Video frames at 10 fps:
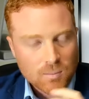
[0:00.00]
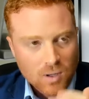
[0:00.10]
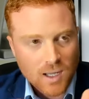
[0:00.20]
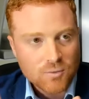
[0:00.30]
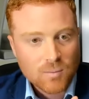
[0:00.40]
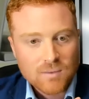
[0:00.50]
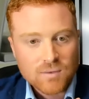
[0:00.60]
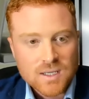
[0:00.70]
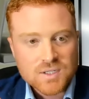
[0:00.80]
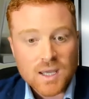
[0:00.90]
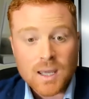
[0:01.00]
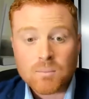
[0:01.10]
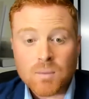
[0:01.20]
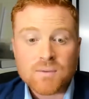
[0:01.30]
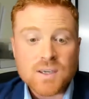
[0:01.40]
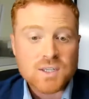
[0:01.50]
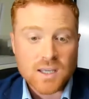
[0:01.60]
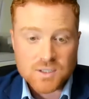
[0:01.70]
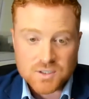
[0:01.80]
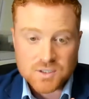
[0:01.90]
applying for my visa and my visa
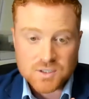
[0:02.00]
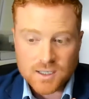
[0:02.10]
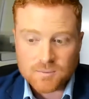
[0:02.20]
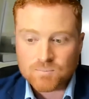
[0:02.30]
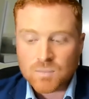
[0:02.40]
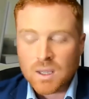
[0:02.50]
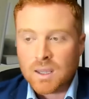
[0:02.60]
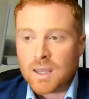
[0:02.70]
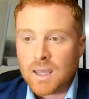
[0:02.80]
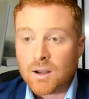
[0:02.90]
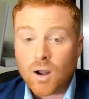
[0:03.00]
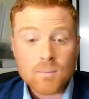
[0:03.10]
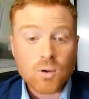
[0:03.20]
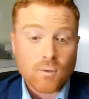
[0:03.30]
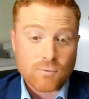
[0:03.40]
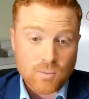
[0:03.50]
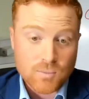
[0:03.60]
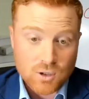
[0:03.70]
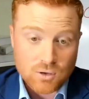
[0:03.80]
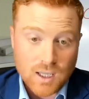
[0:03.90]
gets declined. And I'm not from
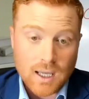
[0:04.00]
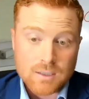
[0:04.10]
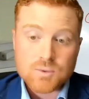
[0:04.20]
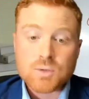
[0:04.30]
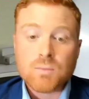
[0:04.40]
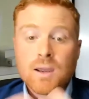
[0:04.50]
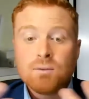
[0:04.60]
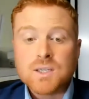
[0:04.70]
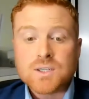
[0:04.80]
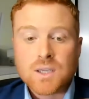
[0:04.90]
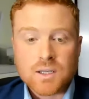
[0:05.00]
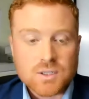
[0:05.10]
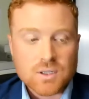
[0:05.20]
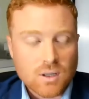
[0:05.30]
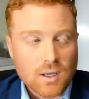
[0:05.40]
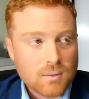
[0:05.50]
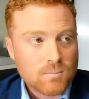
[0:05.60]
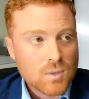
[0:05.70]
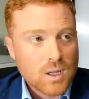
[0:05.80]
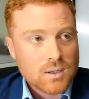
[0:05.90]
the UK, so my visa gets declined.
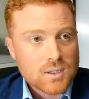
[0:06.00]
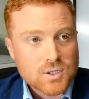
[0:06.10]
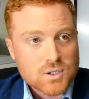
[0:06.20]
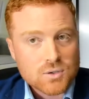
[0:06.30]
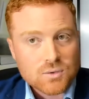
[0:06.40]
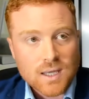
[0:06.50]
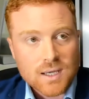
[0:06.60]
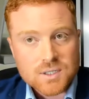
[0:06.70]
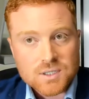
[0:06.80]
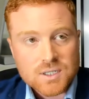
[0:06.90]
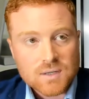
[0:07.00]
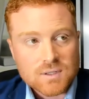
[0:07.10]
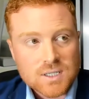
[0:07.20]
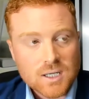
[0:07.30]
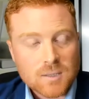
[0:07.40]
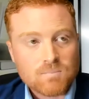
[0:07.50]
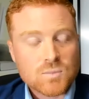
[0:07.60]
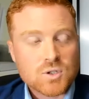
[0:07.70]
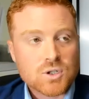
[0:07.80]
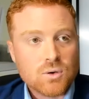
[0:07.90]
This is 2017.
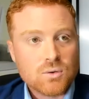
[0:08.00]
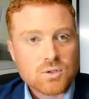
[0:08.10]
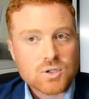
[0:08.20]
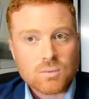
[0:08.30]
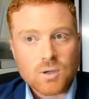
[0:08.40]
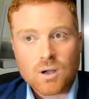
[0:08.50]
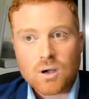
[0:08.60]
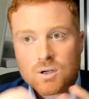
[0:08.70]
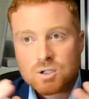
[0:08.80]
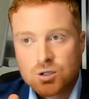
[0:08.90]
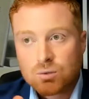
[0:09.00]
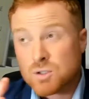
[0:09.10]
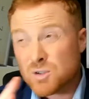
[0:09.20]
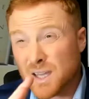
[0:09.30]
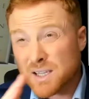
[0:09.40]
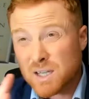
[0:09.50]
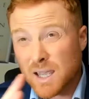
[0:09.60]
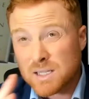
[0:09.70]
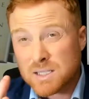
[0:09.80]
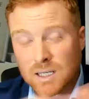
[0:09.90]
So, so I'm going, oh, or
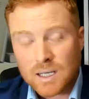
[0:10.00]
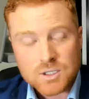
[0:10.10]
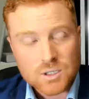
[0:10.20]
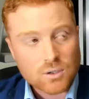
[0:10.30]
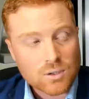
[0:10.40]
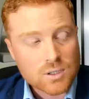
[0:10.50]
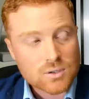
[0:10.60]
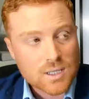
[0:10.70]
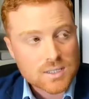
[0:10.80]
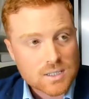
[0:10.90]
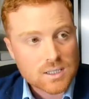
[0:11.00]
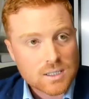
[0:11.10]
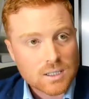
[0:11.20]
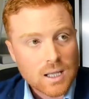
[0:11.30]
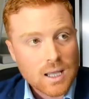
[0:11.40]
2018, actually, early 2018.